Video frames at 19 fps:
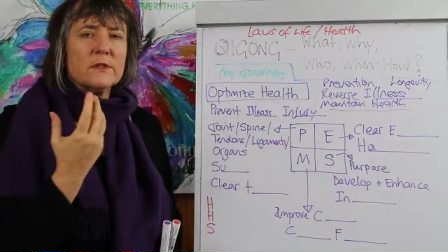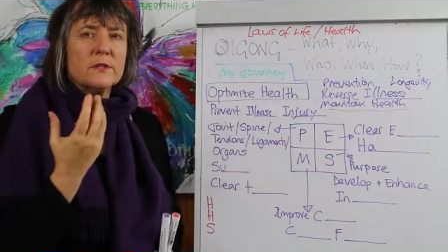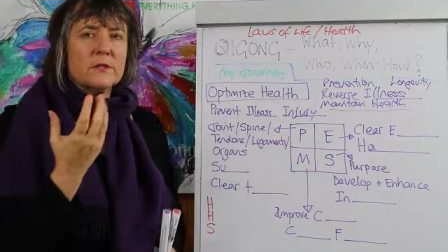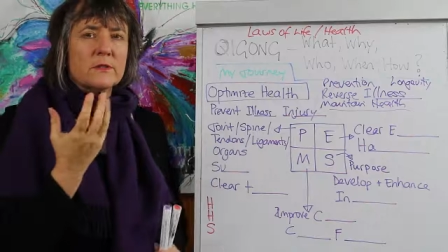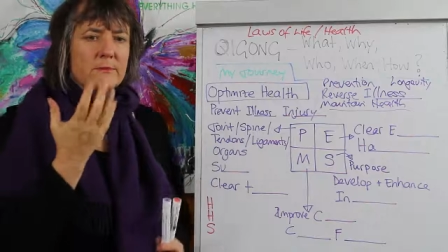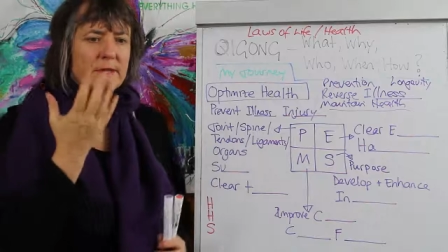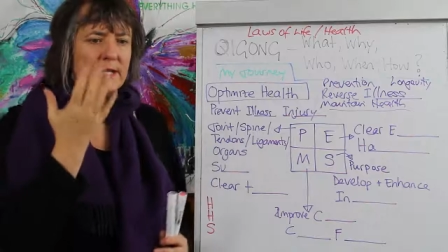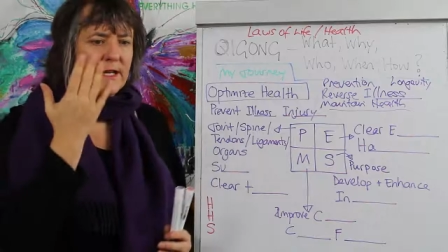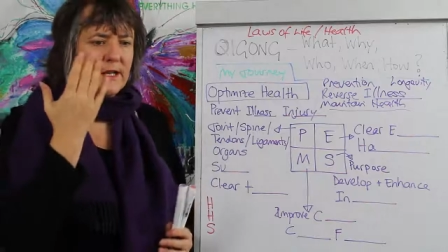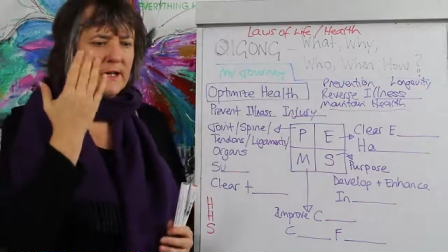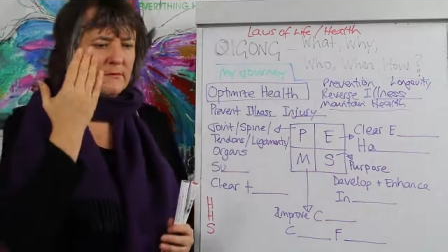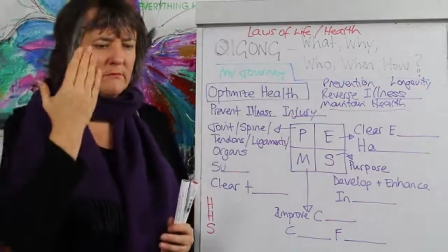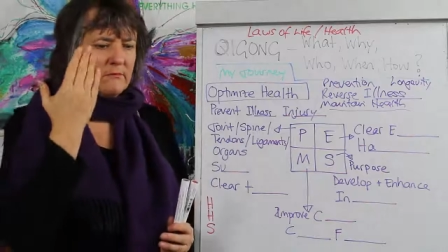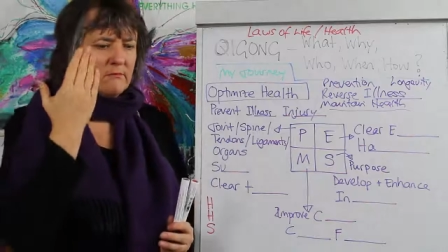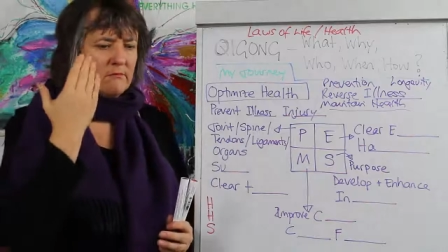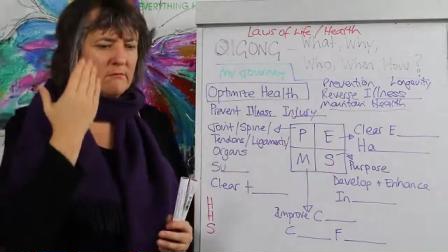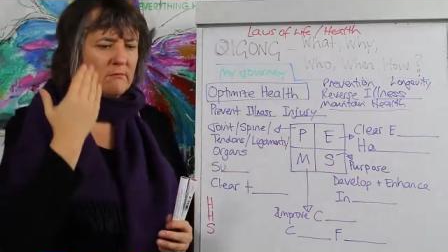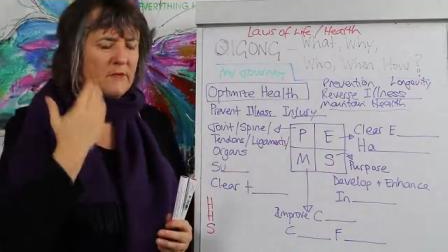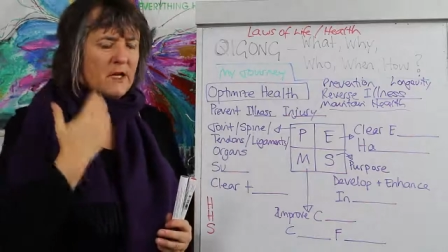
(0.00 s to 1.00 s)
to
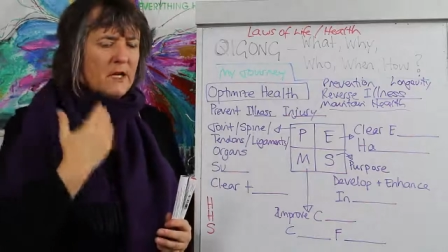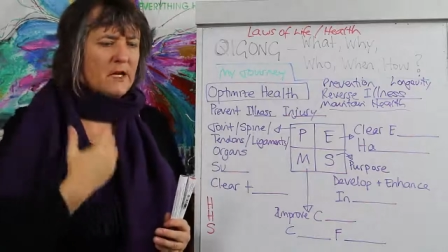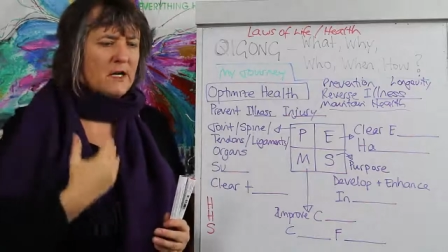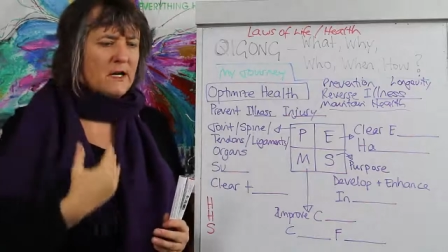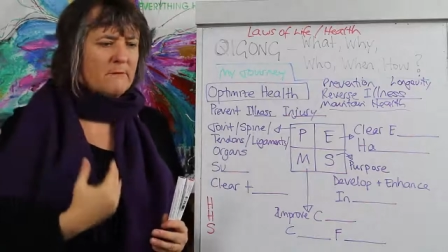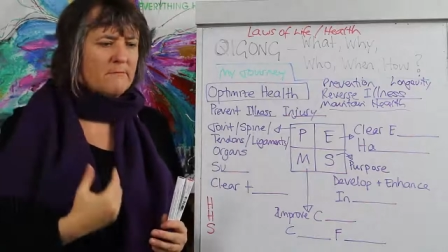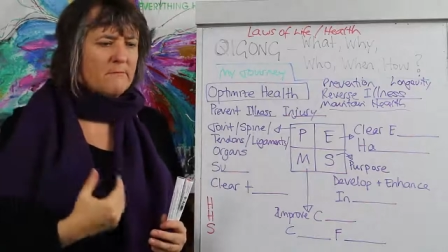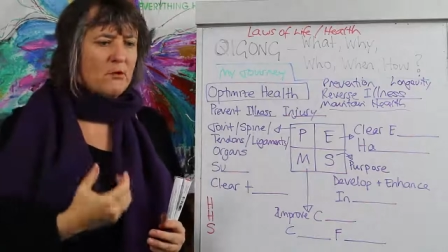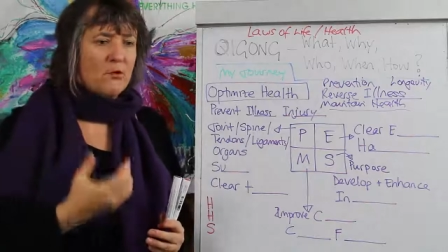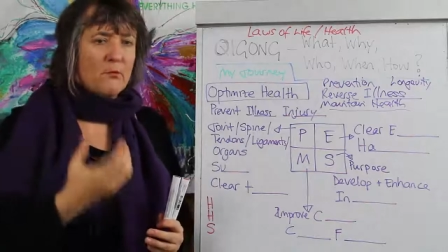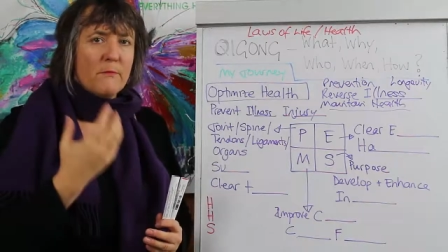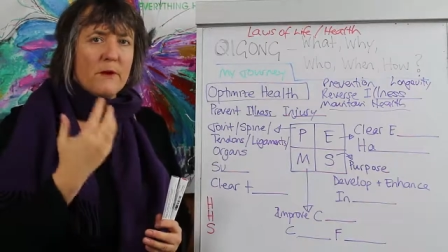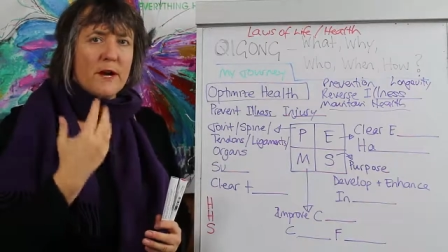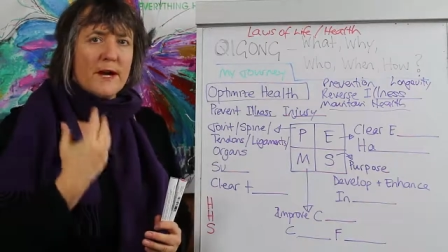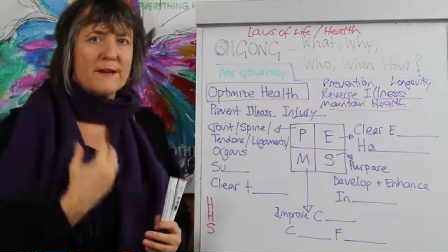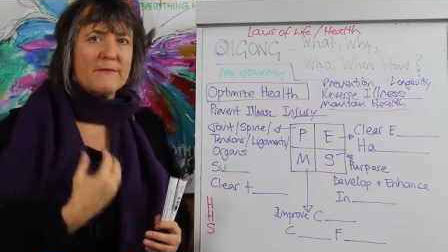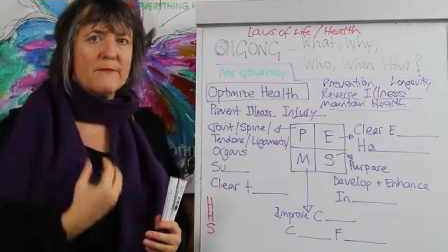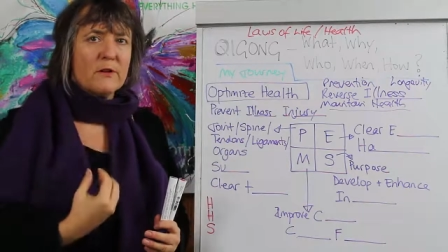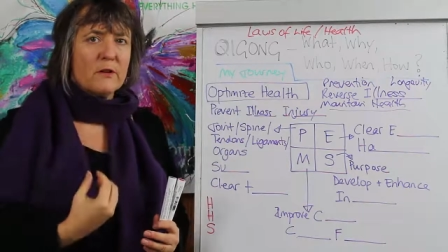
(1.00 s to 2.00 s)
become uh, more
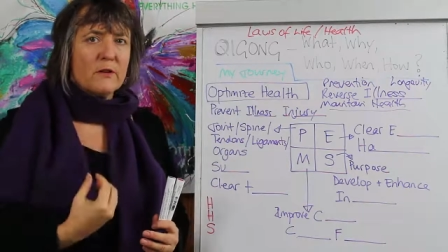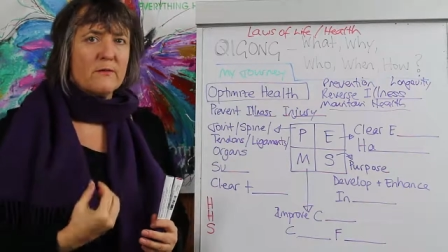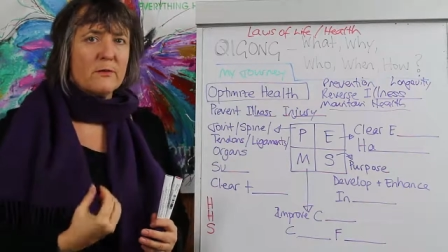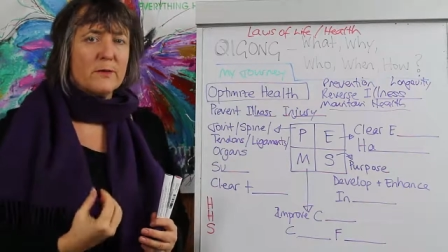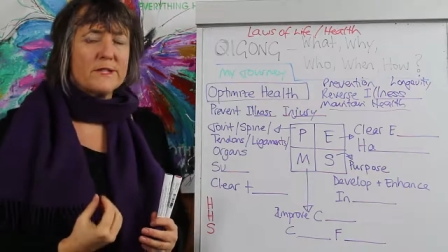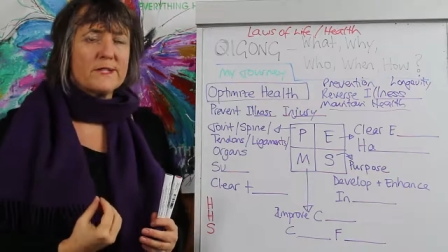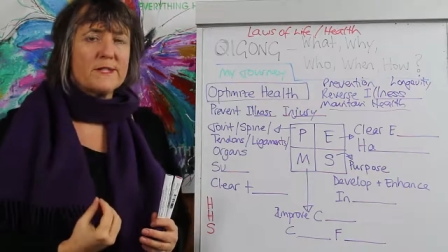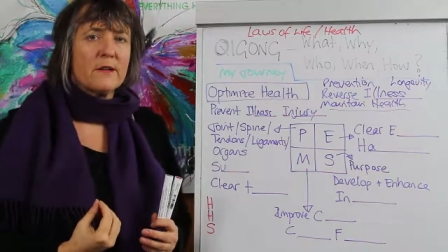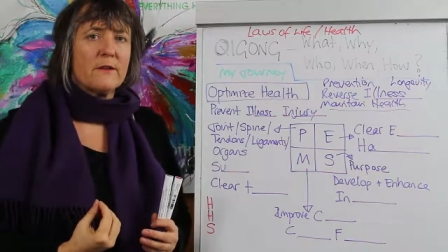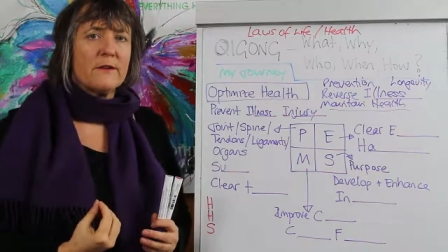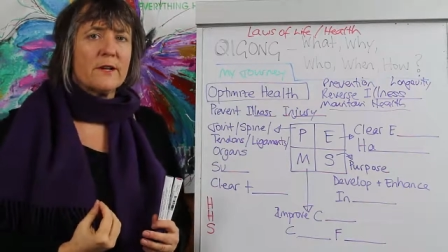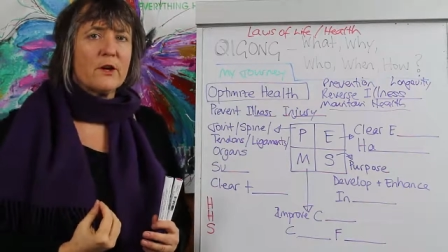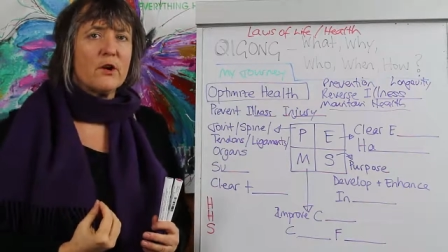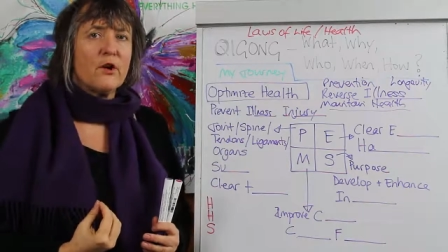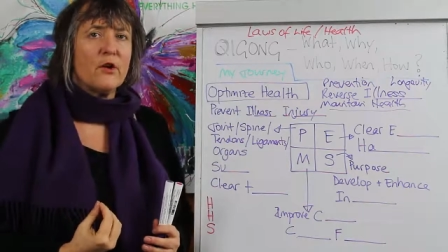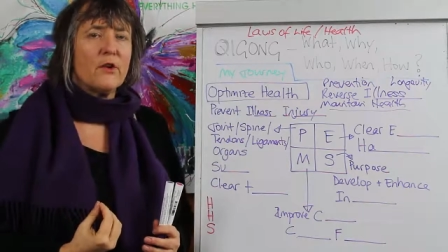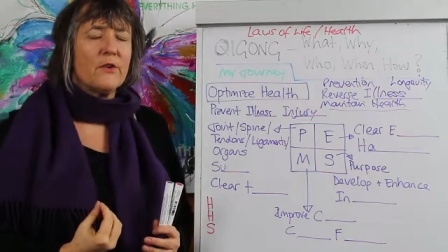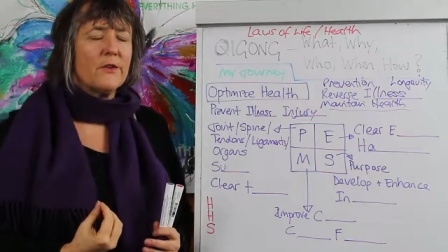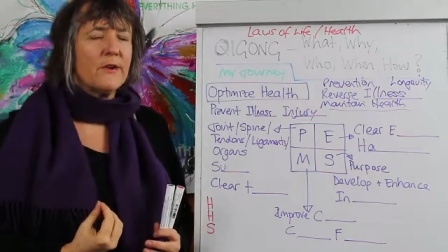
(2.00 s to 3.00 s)
mindful of what is going
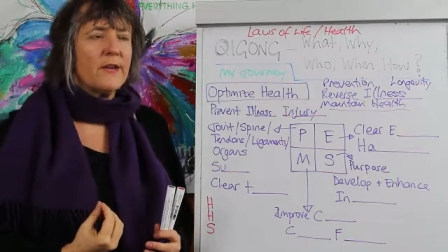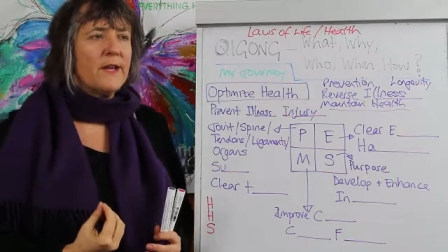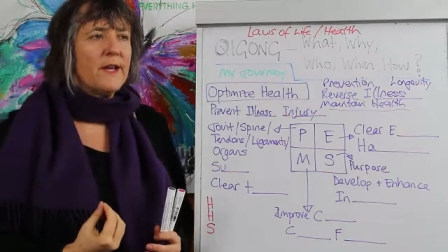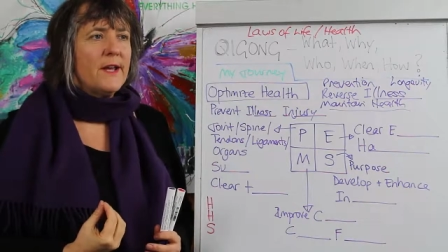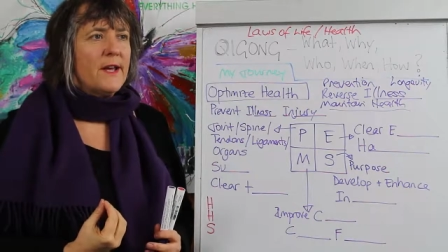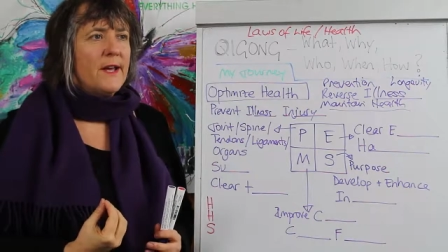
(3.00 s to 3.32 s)
on,